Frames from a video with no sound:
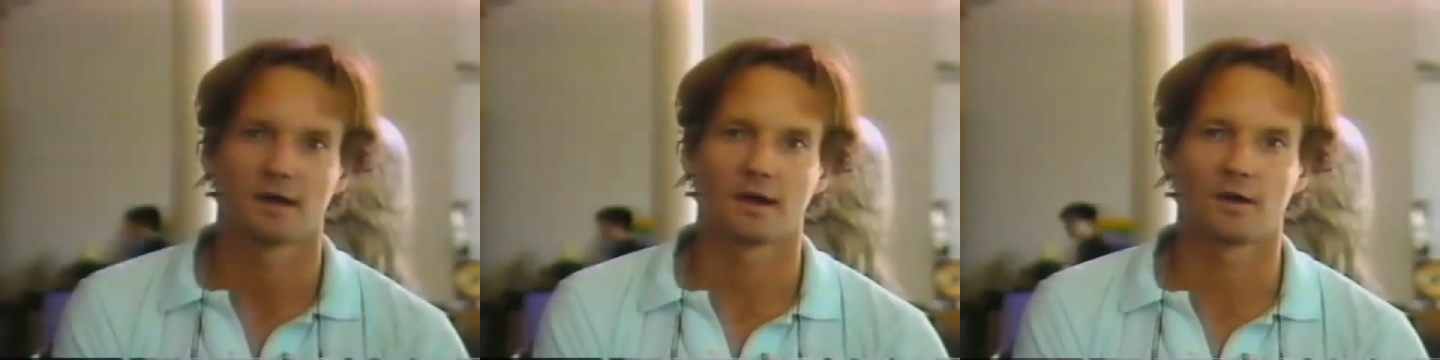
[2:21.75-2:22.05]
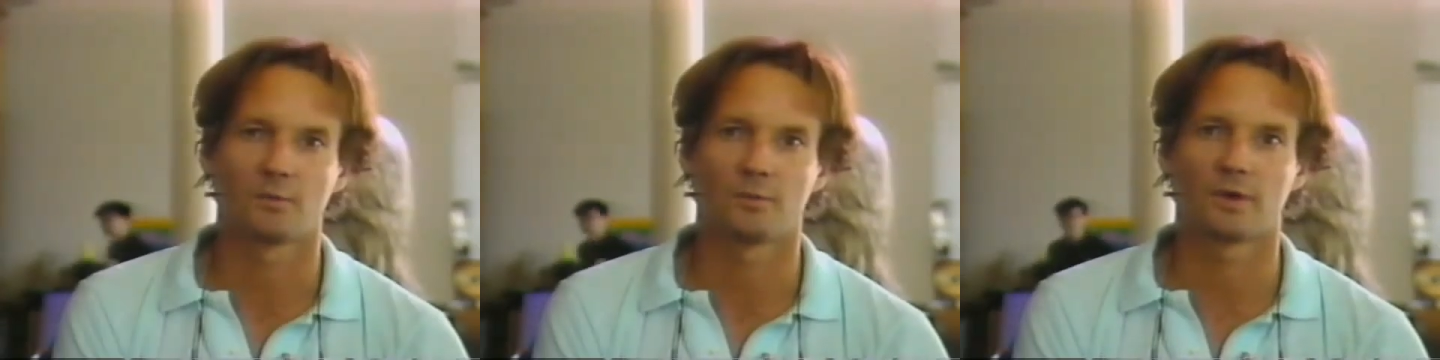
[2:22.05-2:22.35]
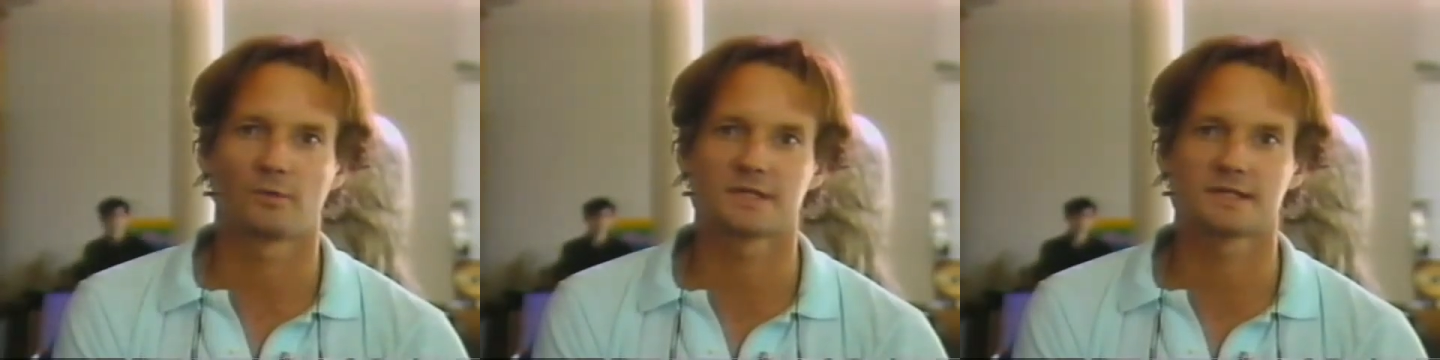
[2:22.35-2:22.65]
uh,
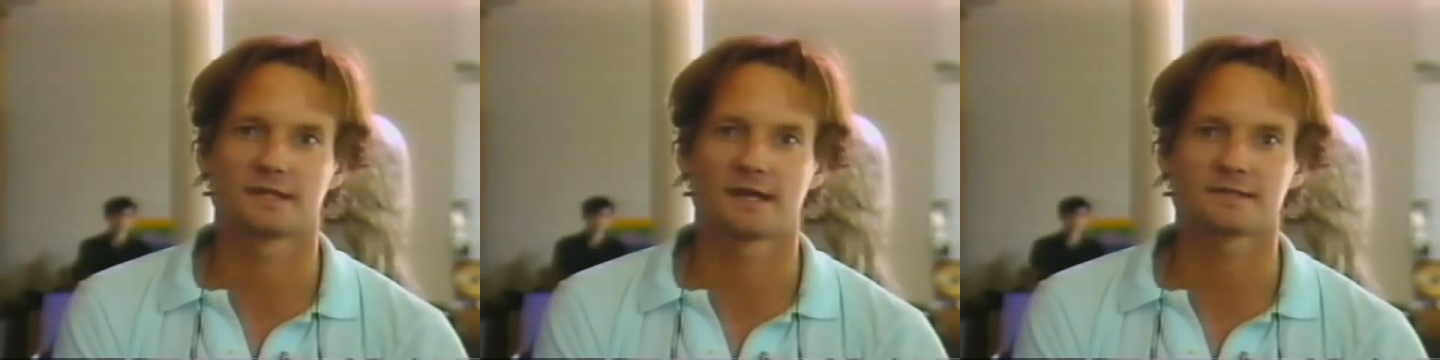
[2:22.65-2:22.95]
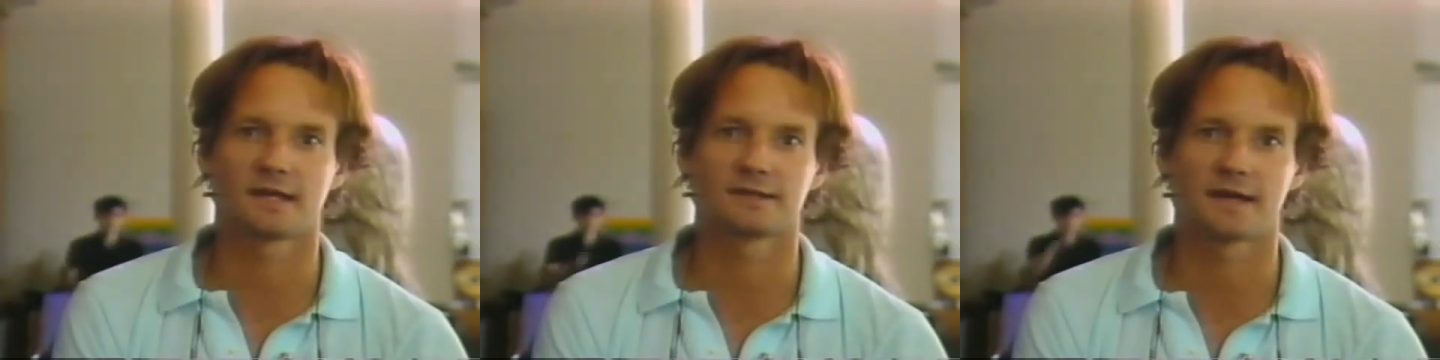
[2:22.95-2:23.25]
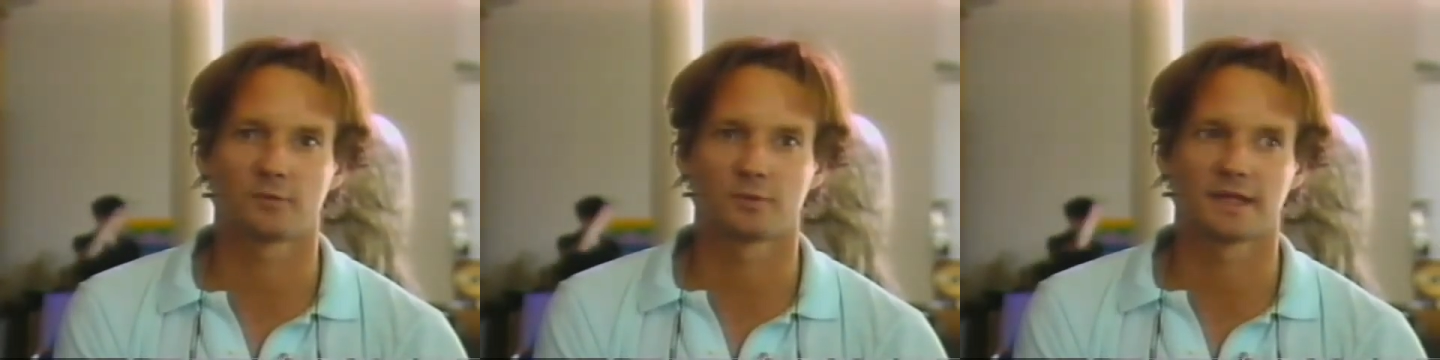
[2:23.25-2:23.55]
originally, I sat
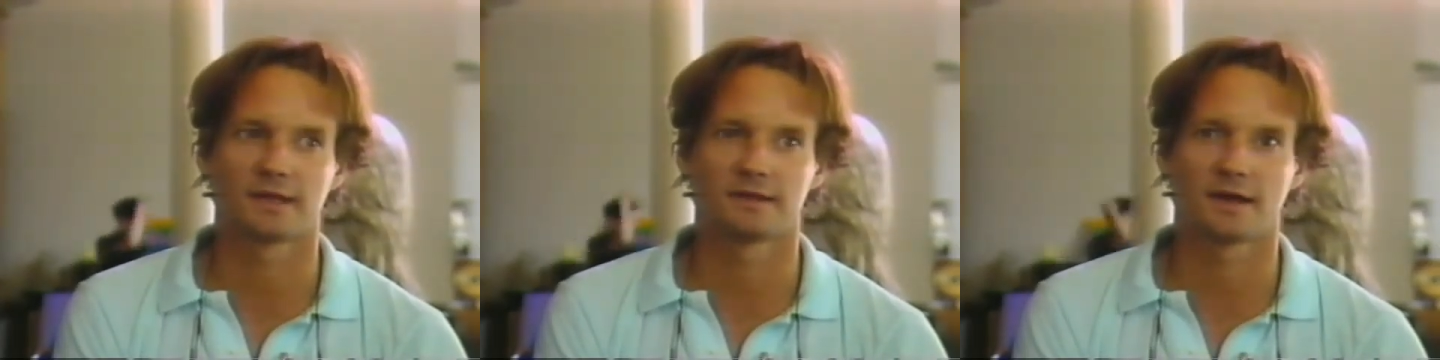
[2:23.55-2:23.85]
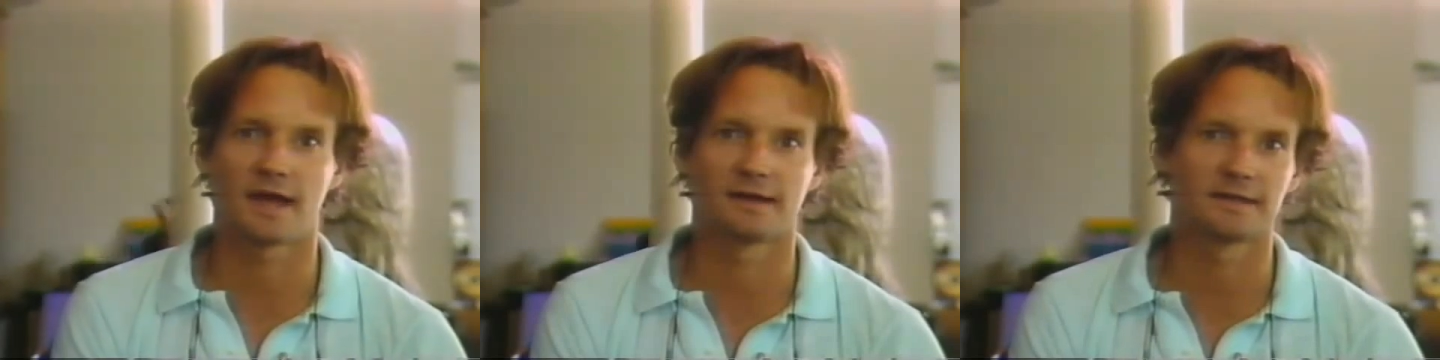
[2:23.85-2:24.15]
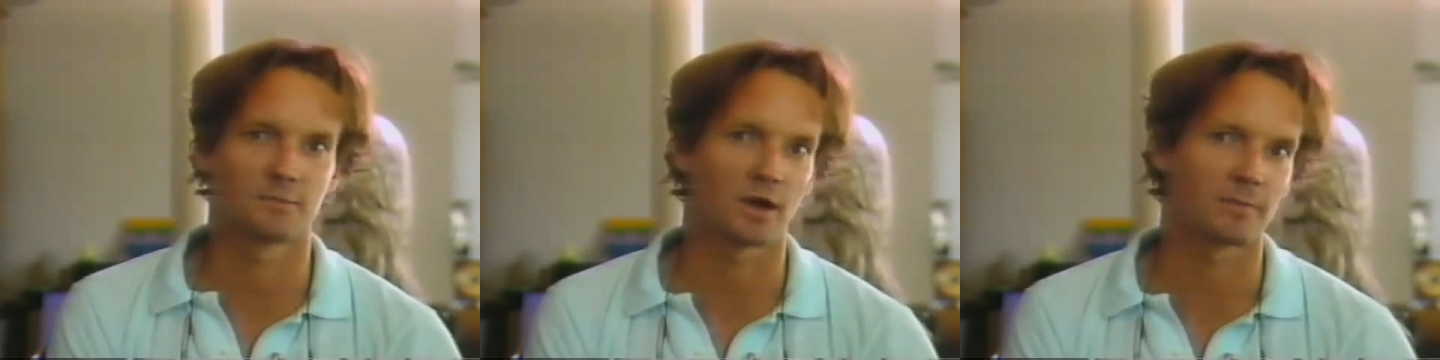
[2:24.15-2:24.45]
down with uh,
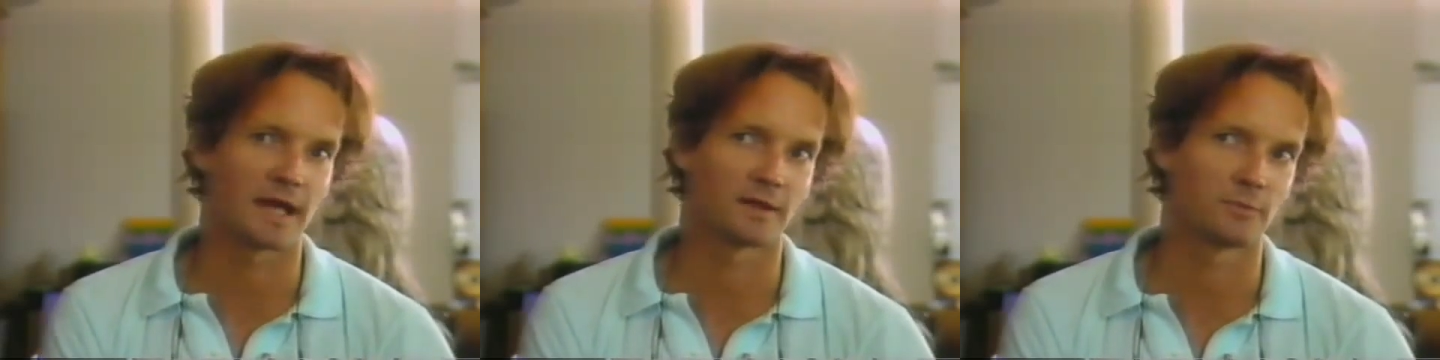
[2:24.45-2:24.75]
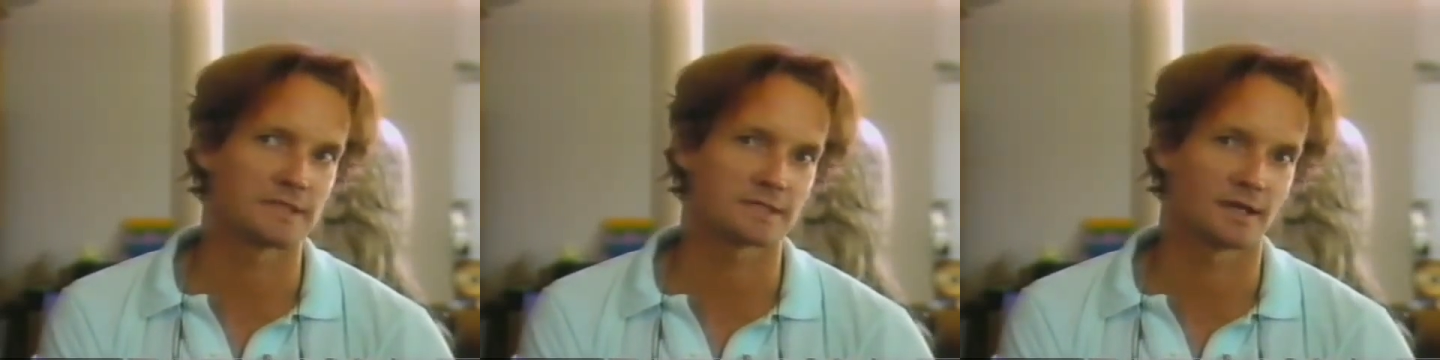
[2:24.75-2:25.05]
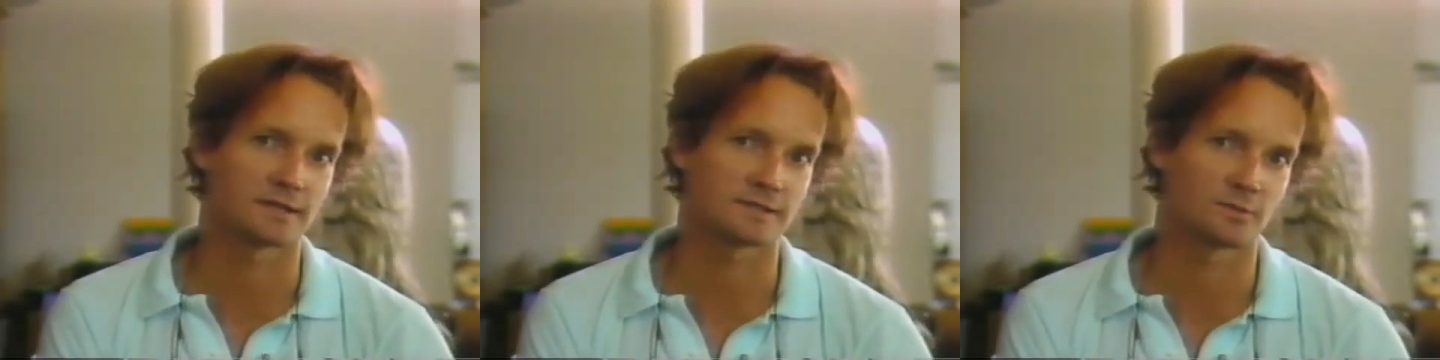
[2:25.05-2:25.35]
Andy and Mark Ballant, and we
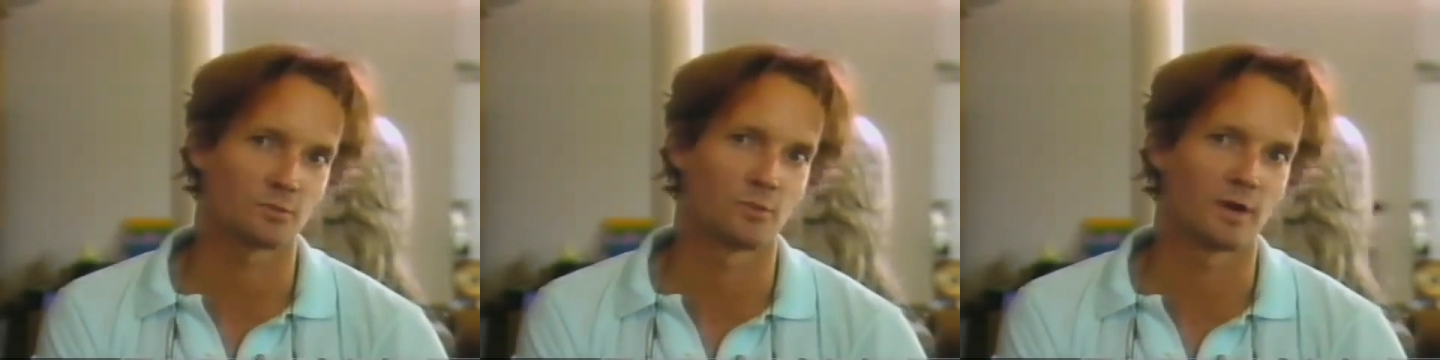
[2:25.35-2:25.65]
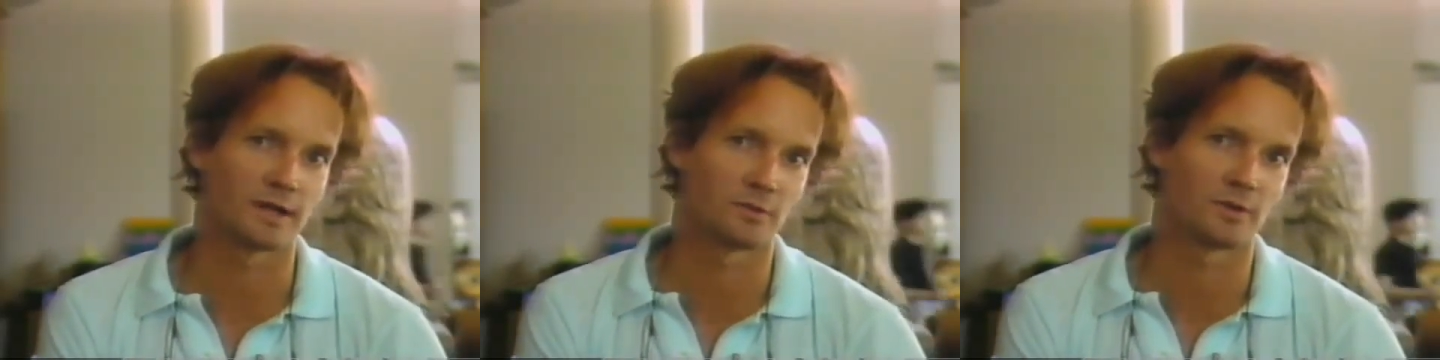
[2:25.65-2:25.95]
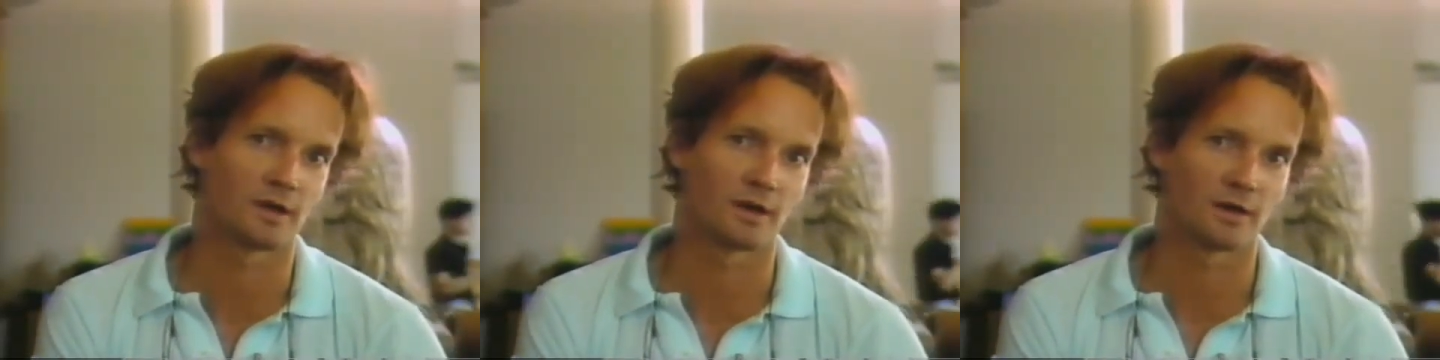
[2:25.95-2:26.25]
discussed what
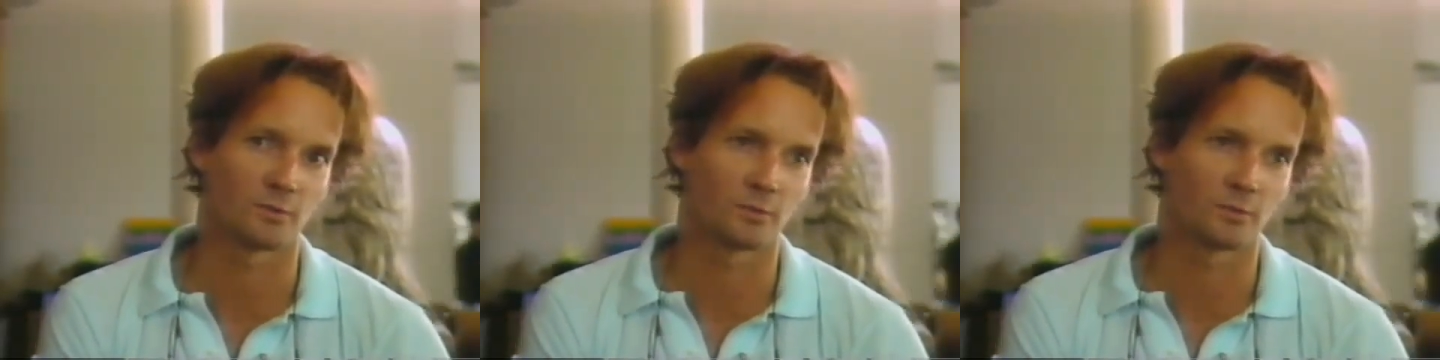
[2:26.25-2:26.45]
uh,